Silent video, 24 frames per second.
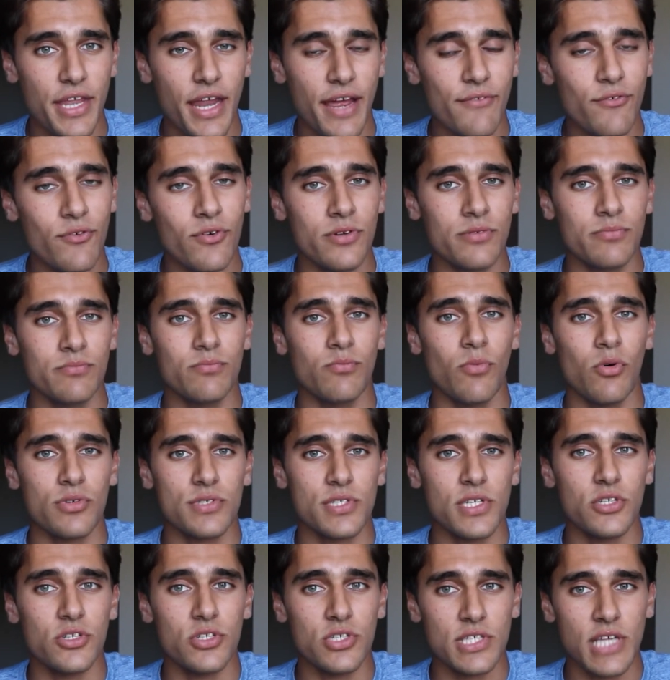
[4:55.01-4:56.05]
Everyone
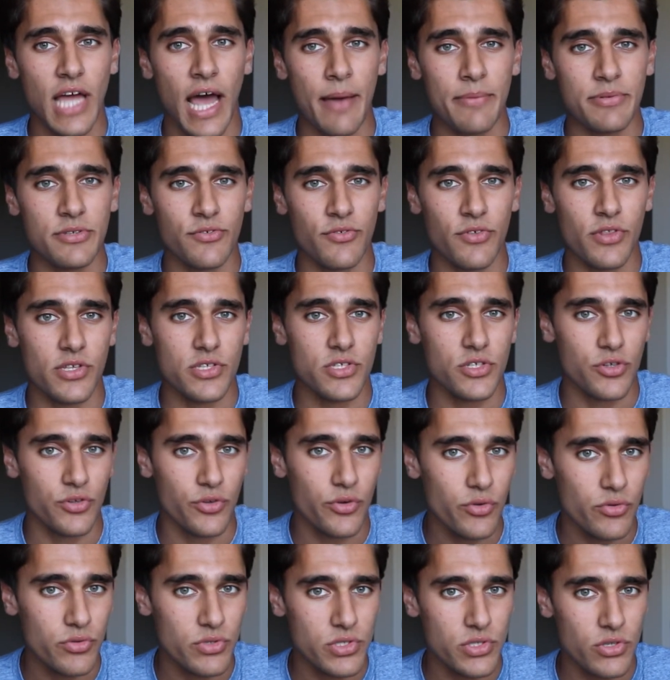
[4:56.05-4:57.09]
mostly just opts for the
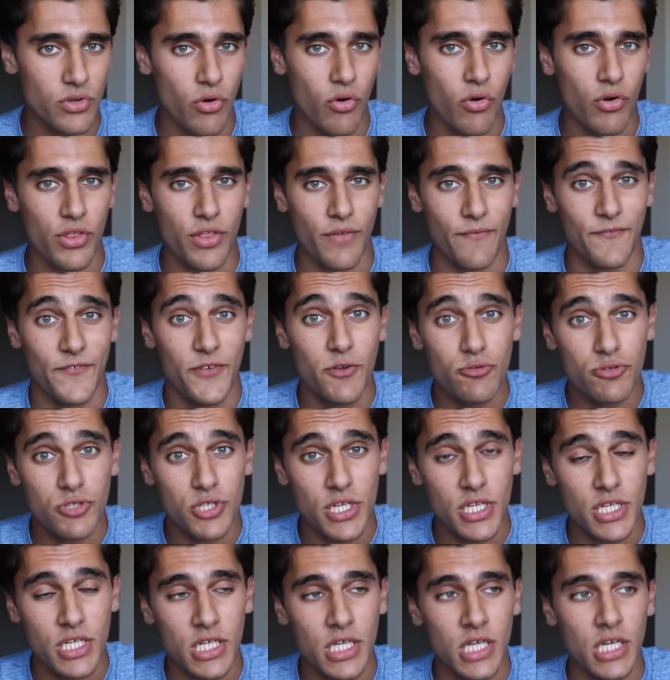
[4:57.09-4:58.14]
screws or the
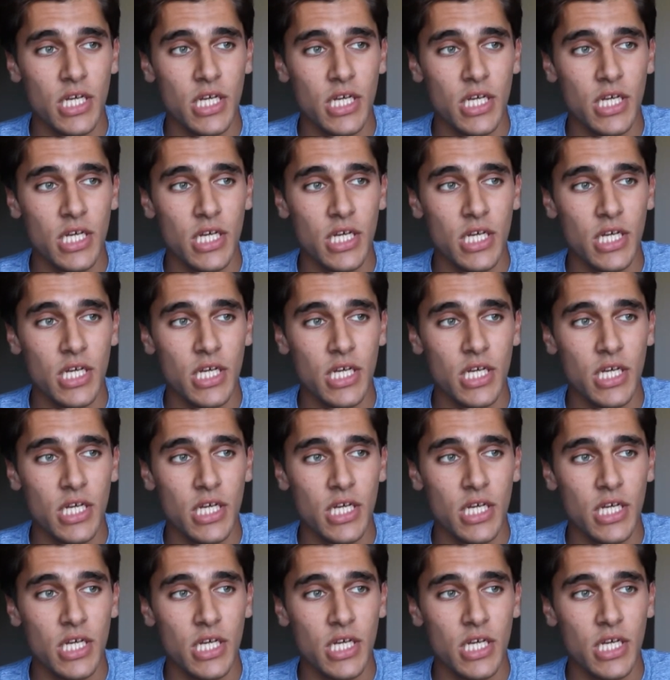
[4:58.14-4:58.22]
fusion,